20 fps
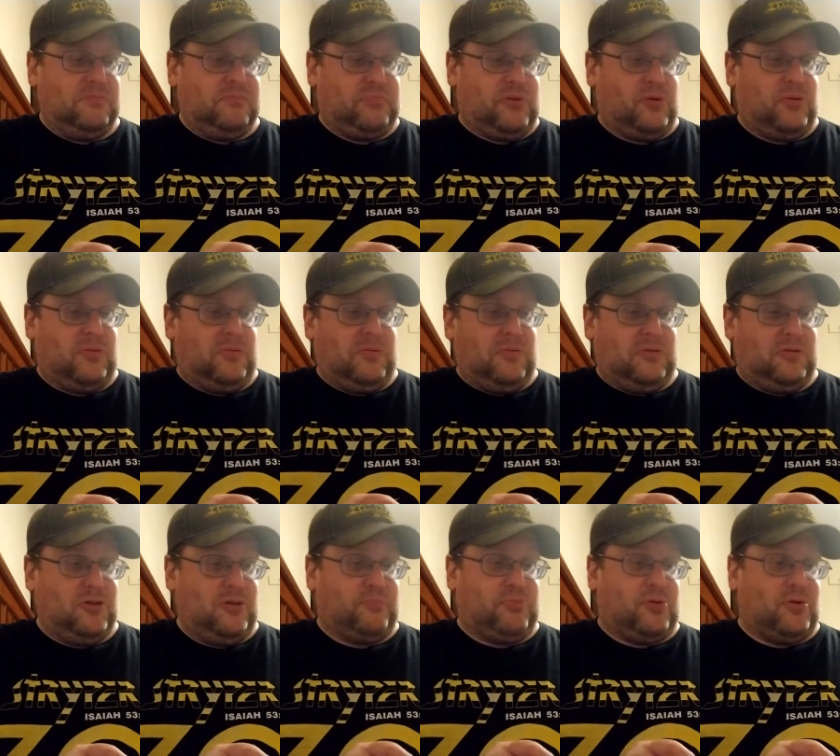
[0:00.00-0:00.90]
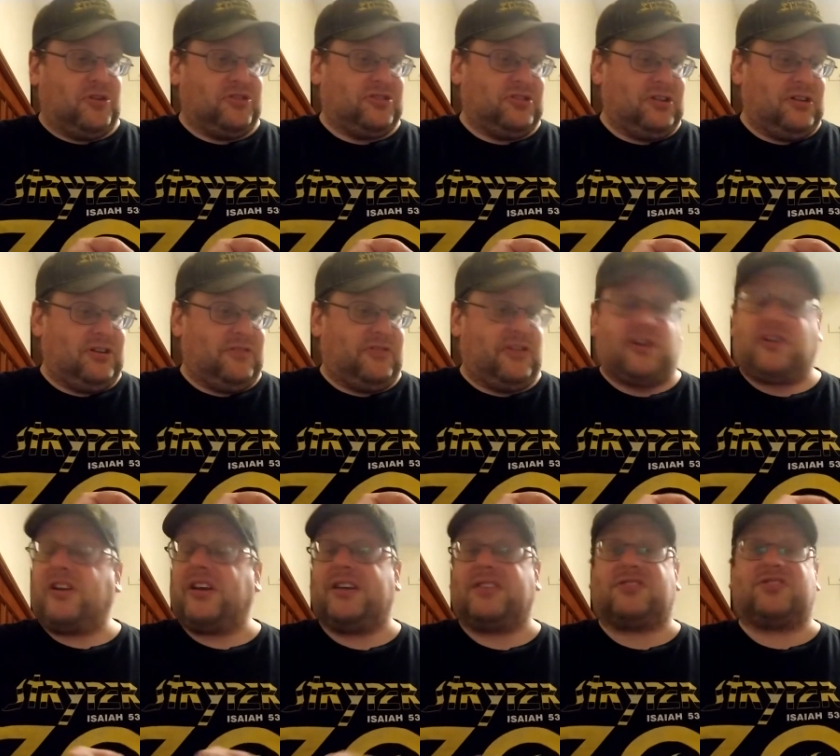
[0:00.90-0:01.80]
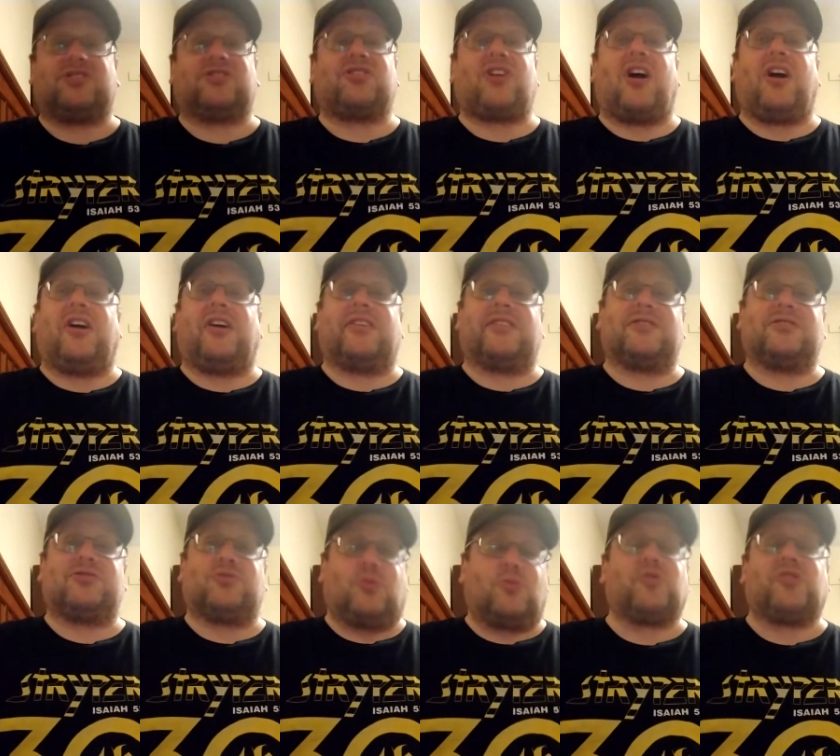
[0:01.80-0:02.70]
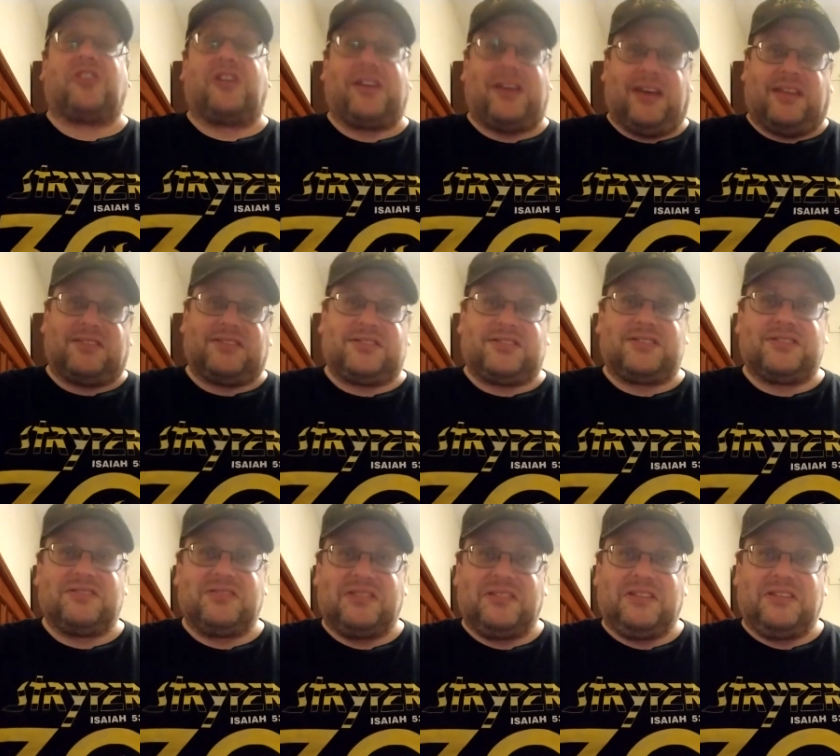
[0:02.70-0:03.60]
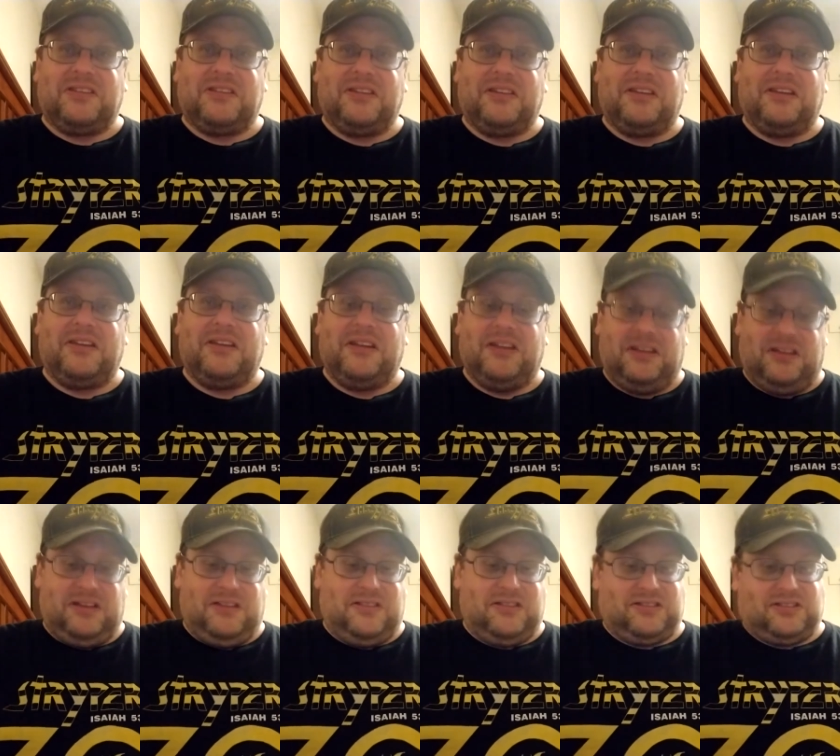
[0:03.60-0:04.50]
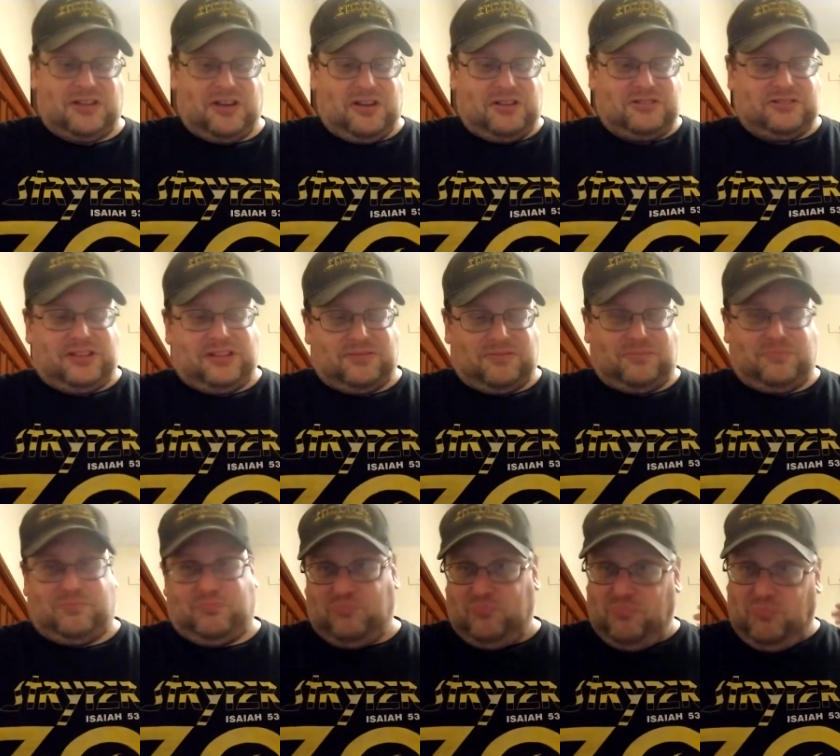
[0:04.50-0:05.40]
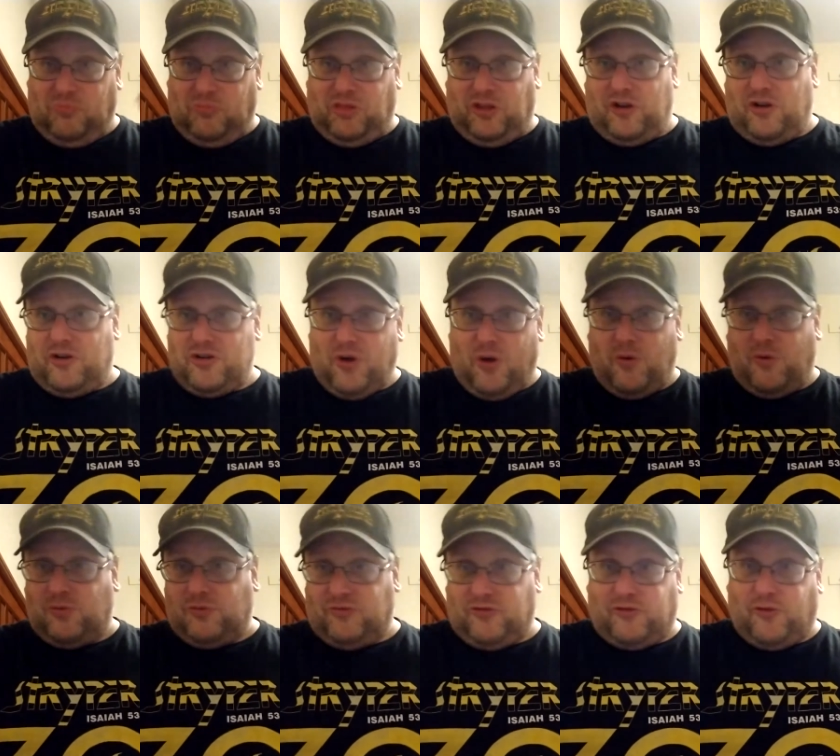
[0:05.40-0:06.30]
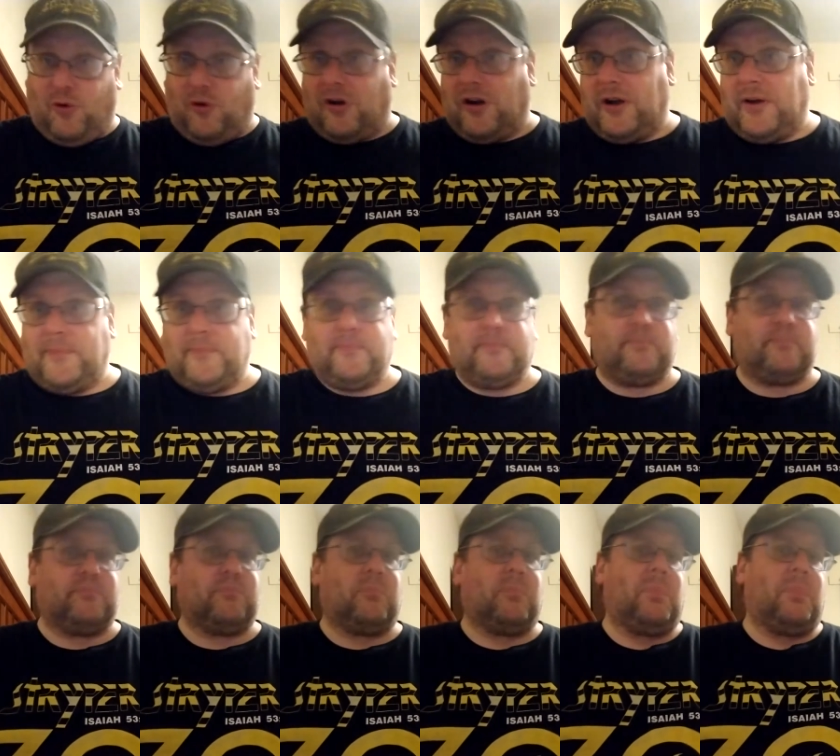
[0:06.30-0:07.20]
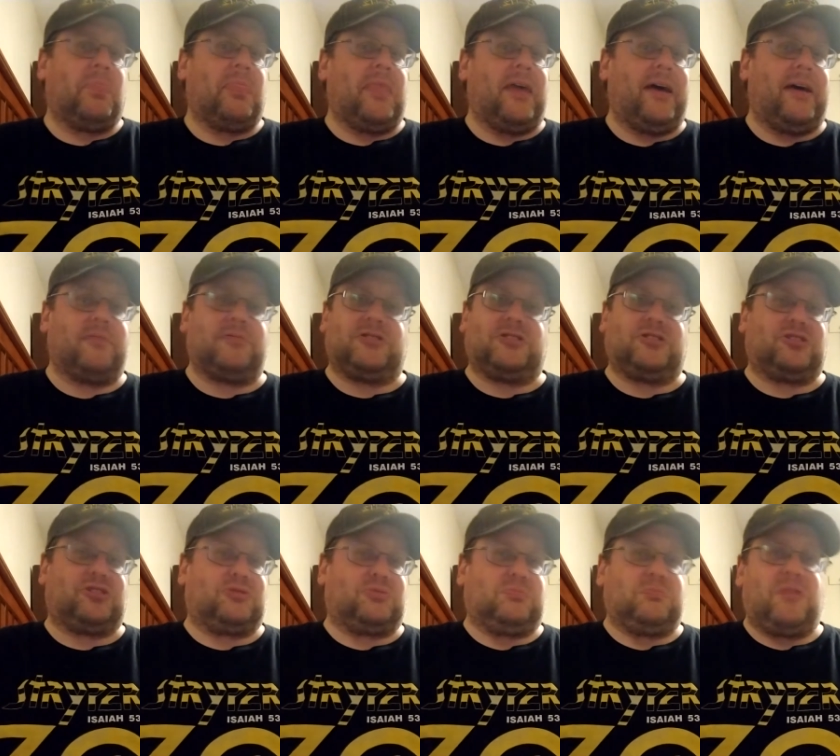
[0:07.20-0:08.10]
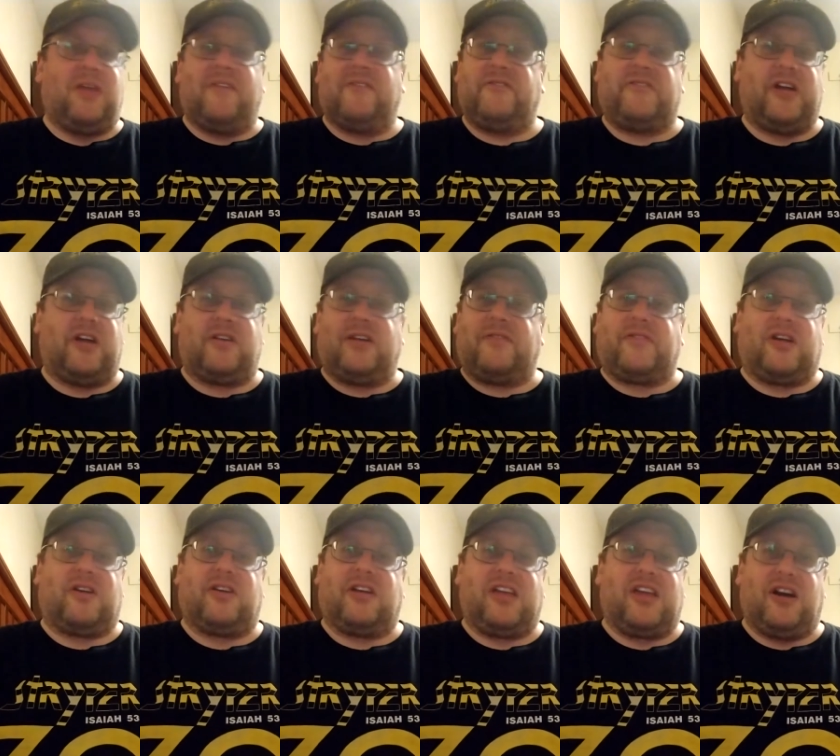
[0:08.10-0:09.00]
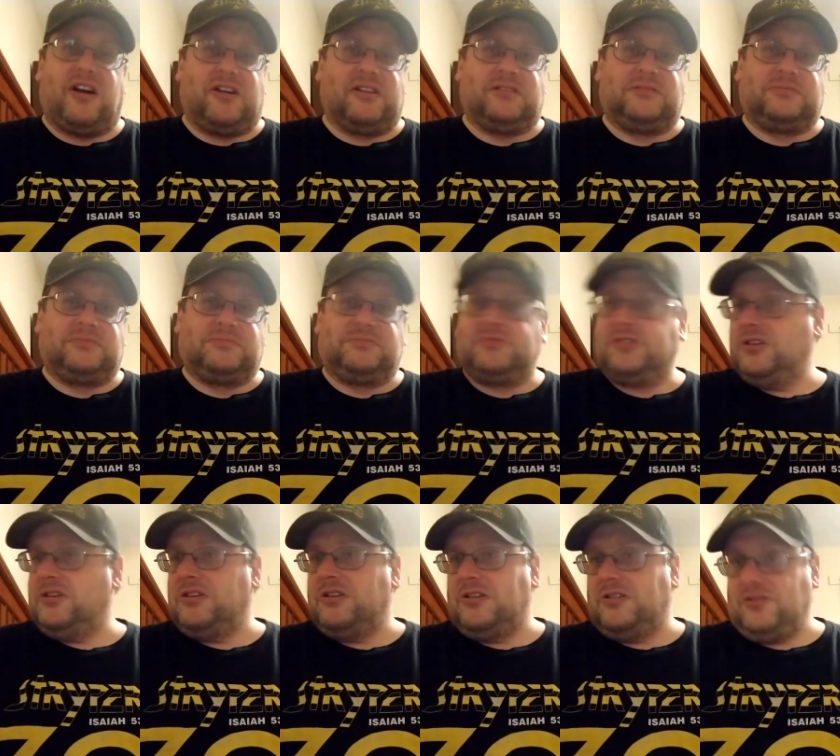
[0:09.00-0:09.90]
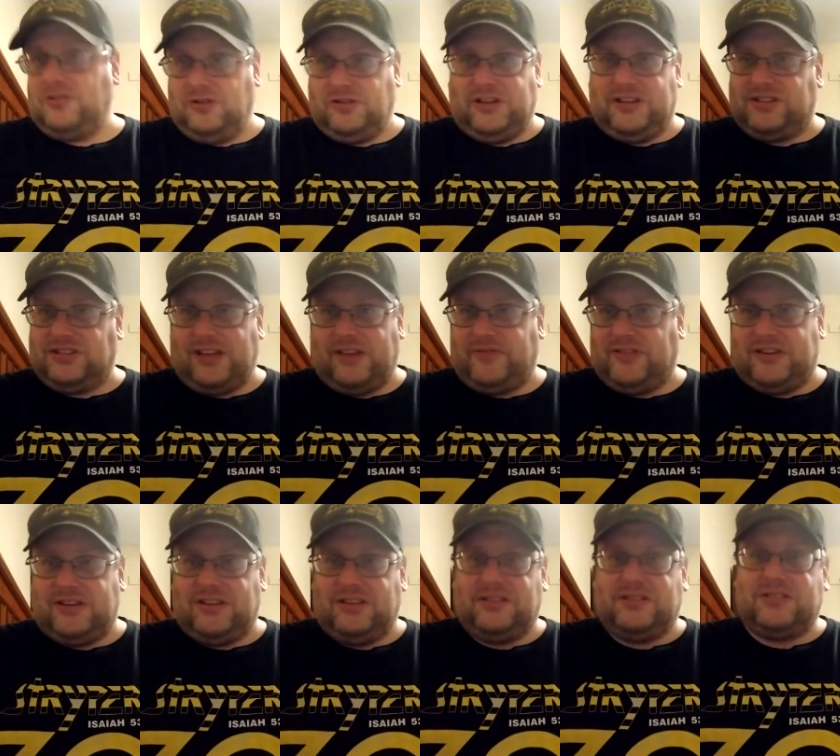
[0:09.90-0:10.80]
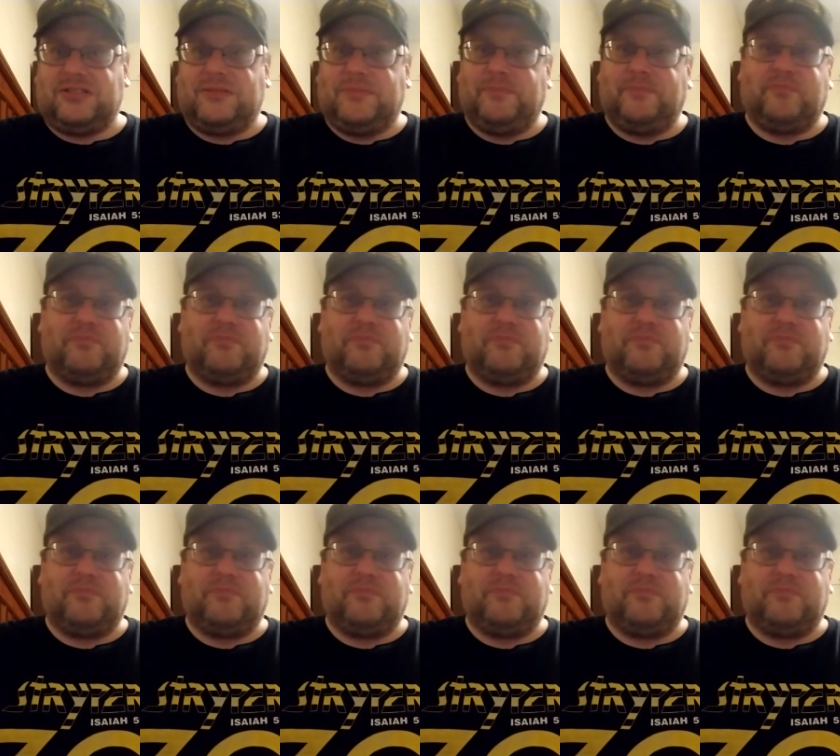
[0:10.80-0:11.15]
po good portion of their hit songs were hits. The songs that they're known for. I was very, very young, early 70s